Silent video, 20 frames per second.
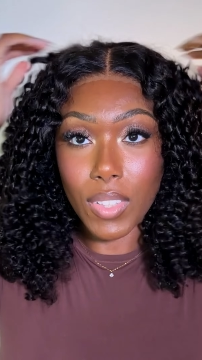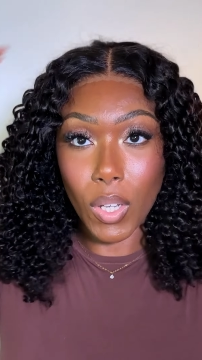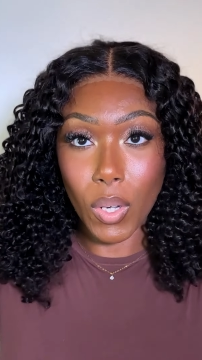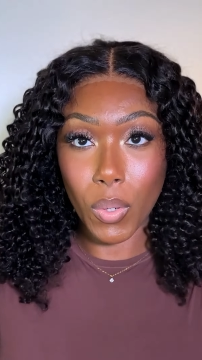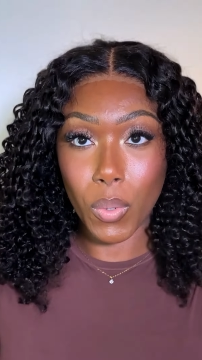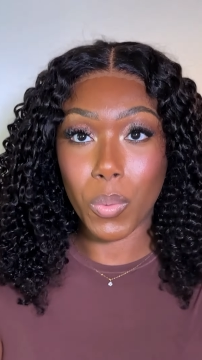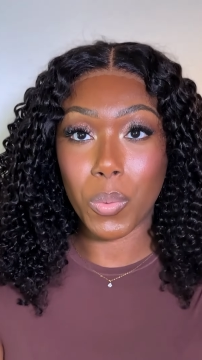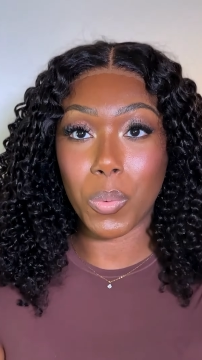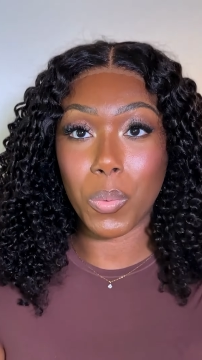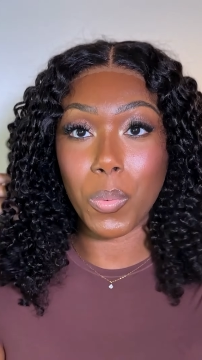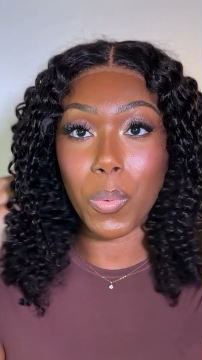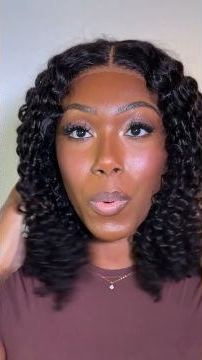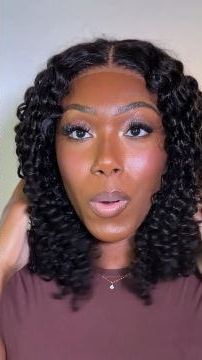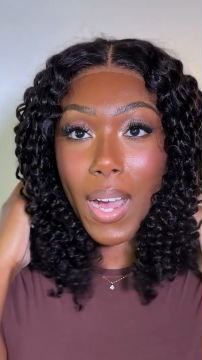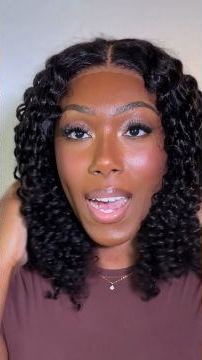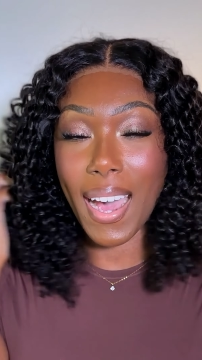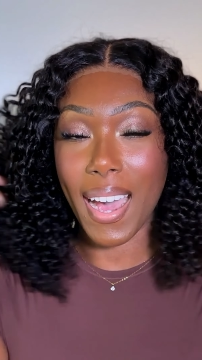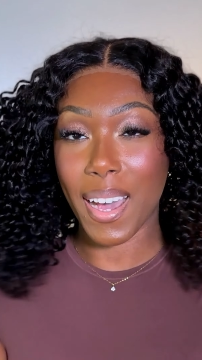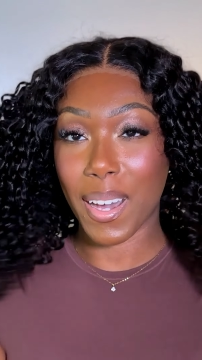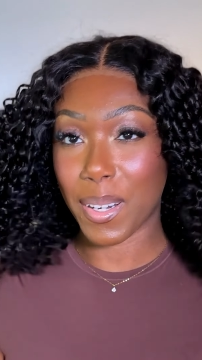
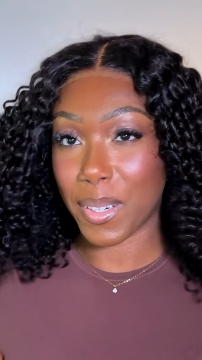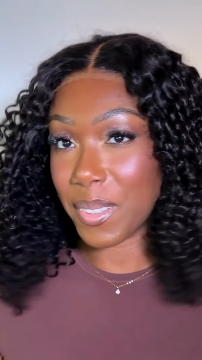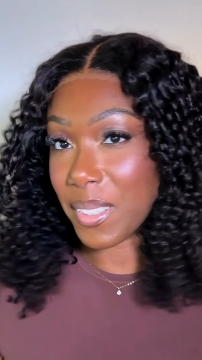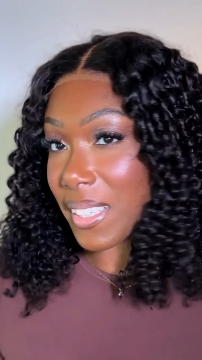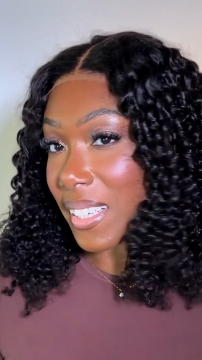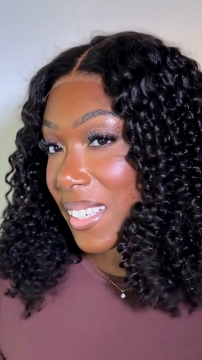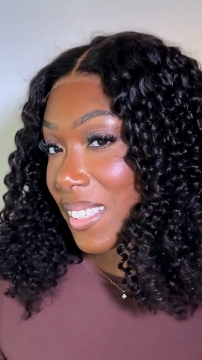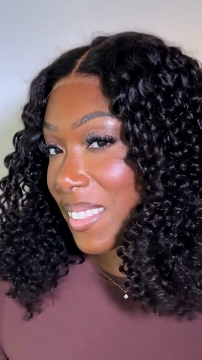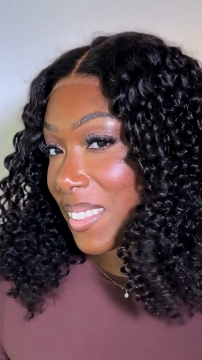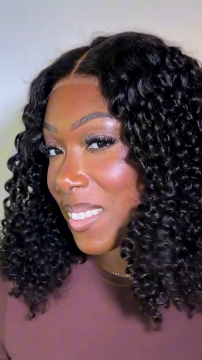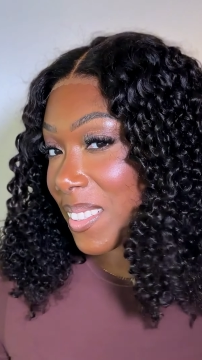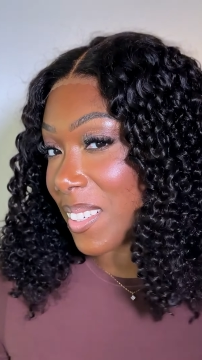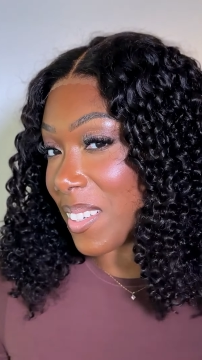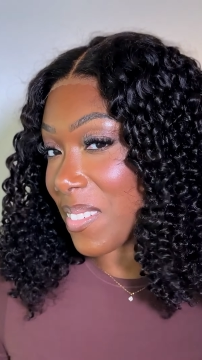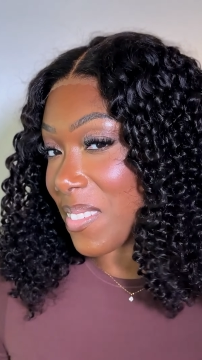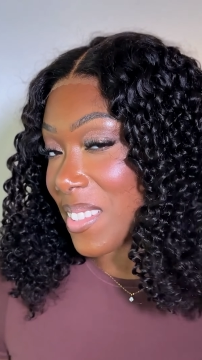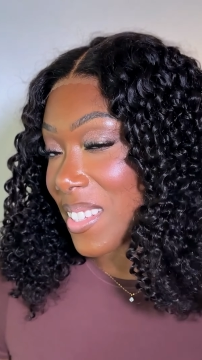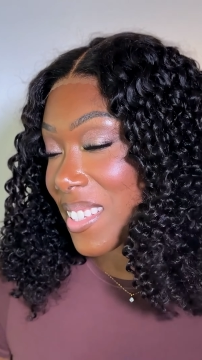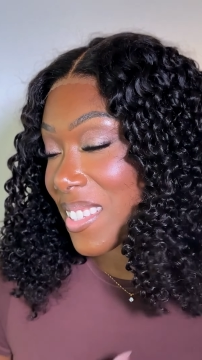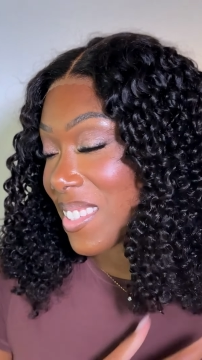Wow, I love
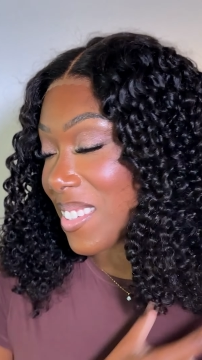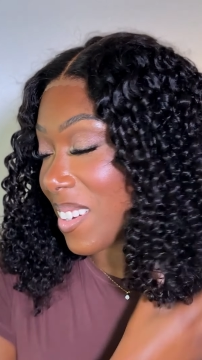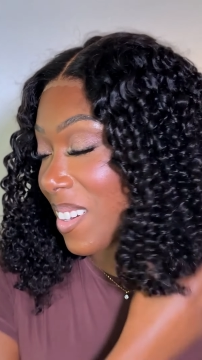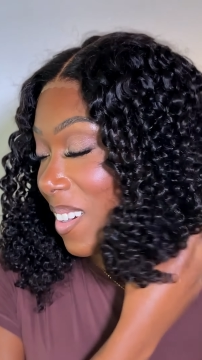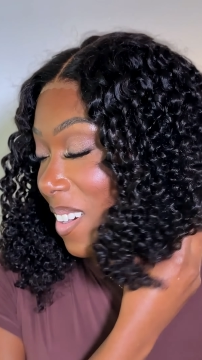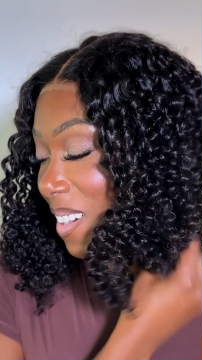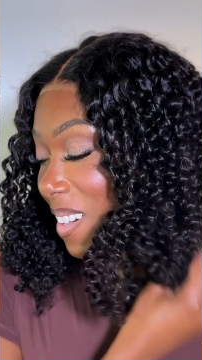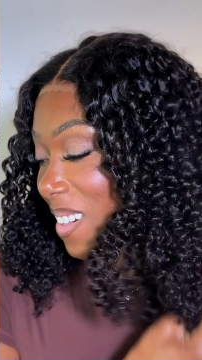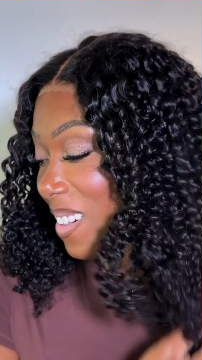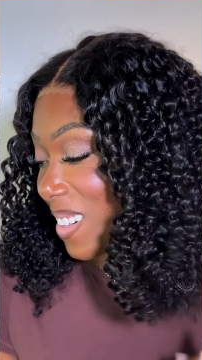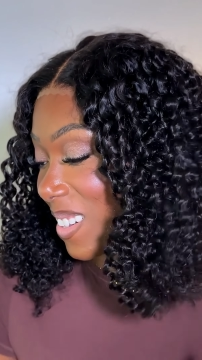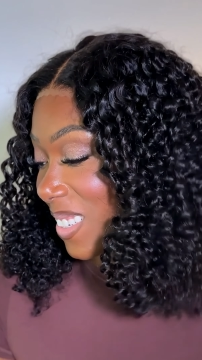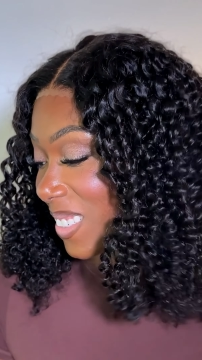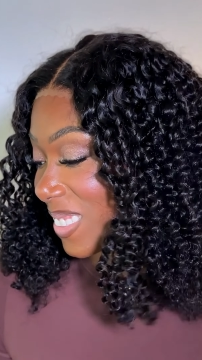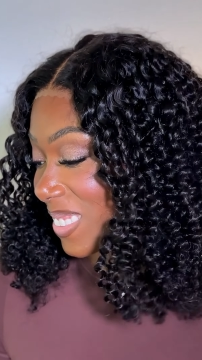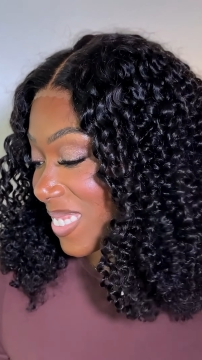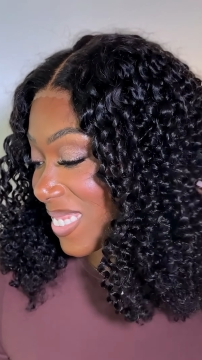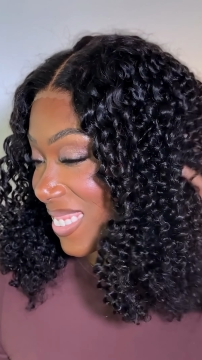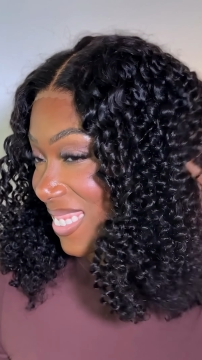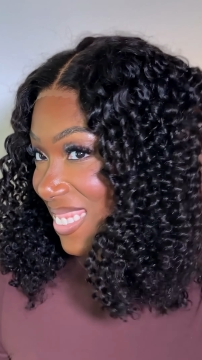these
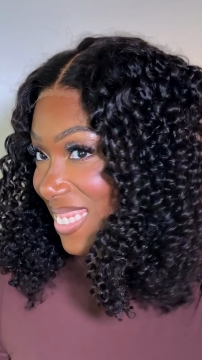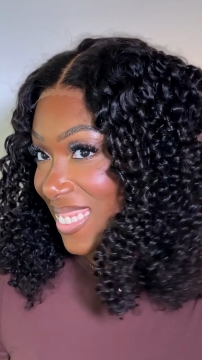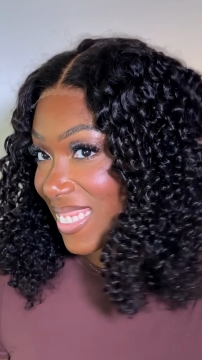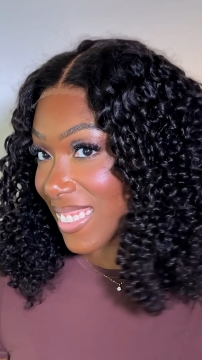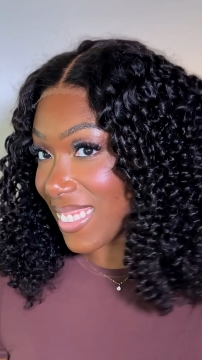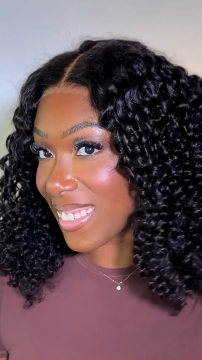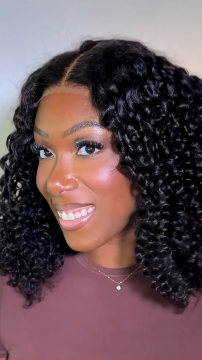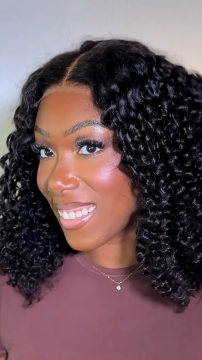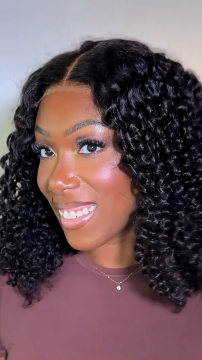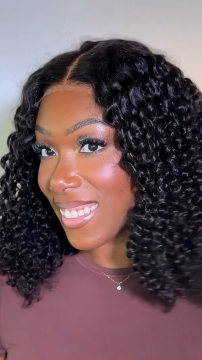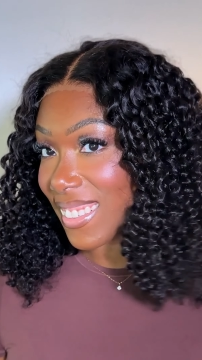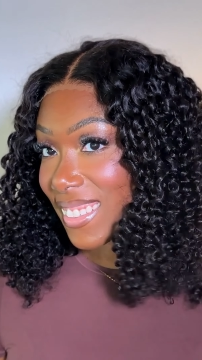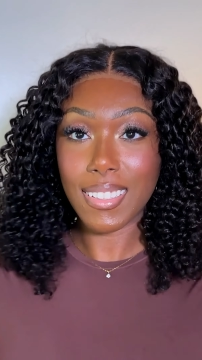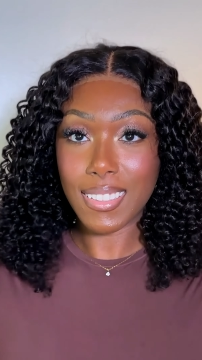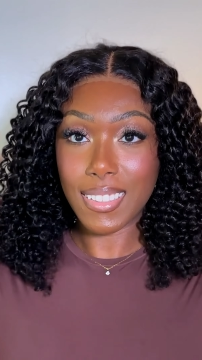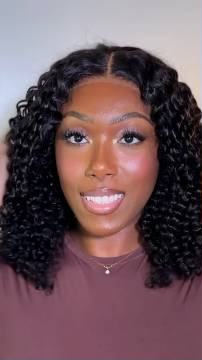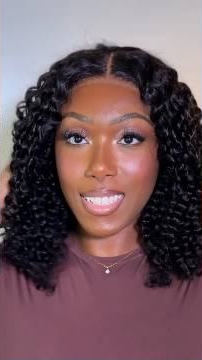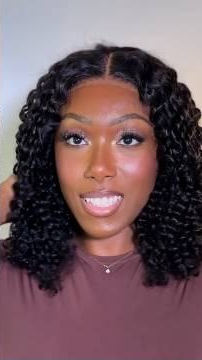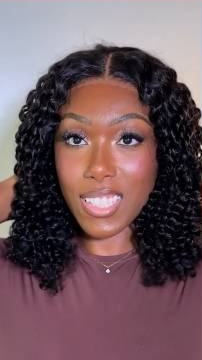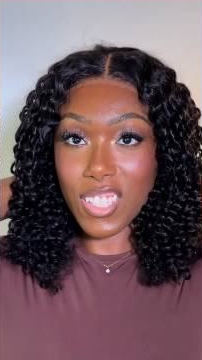curls.
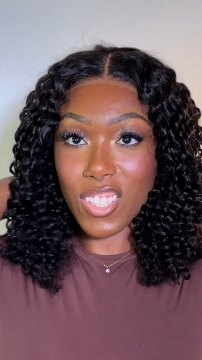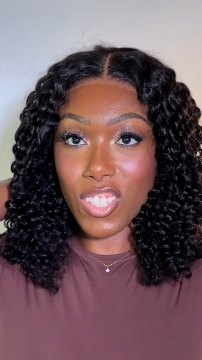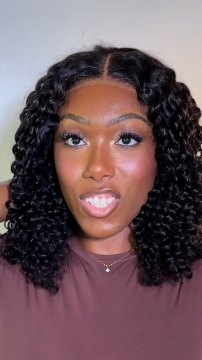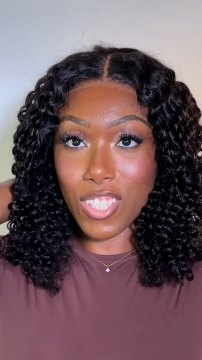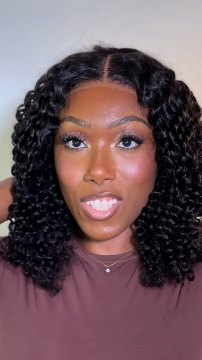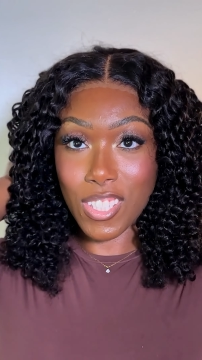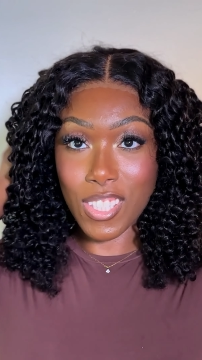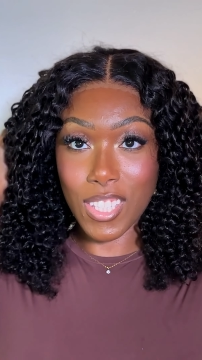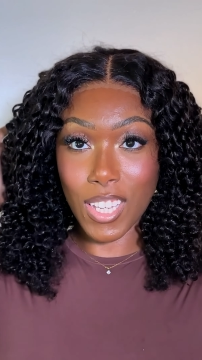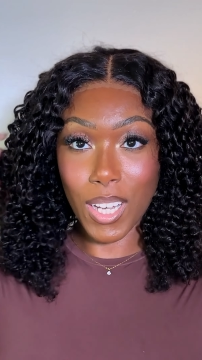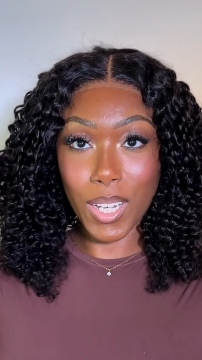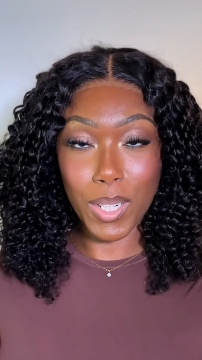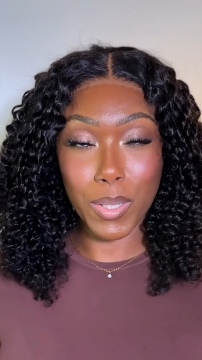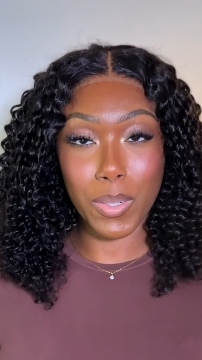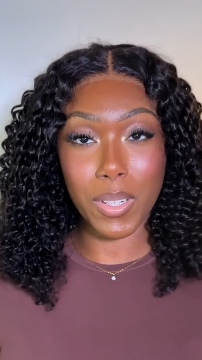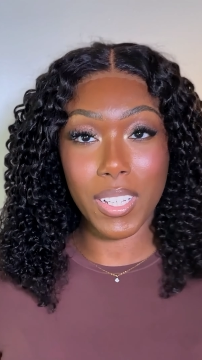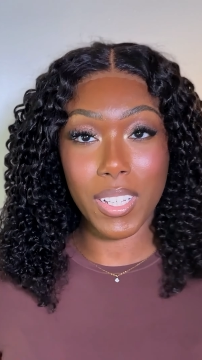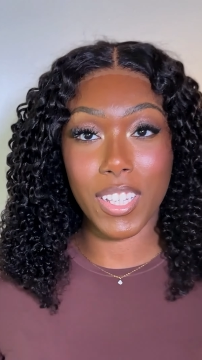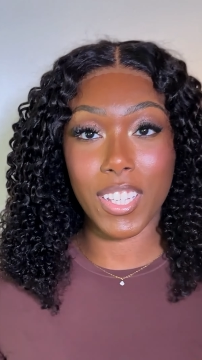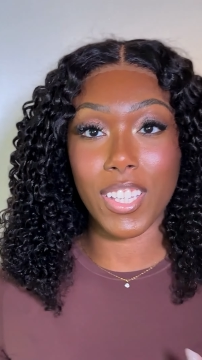This is
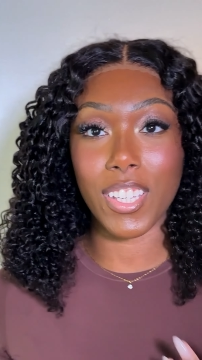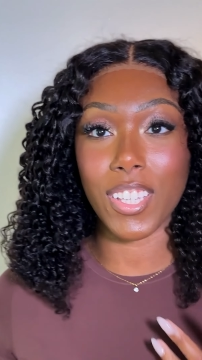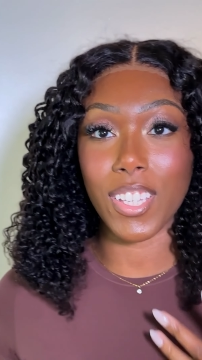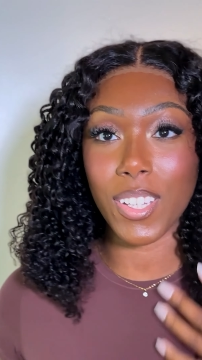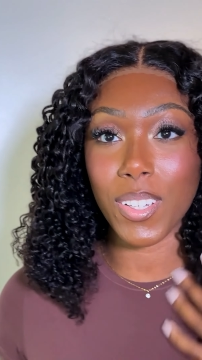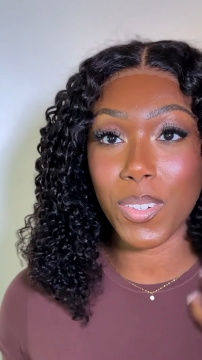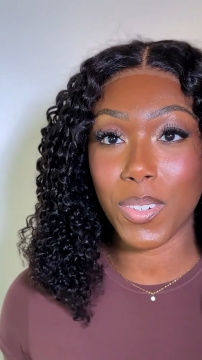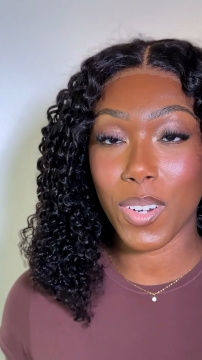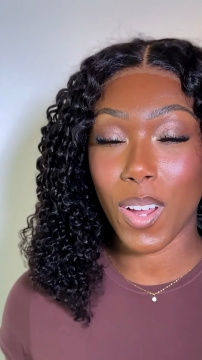so cute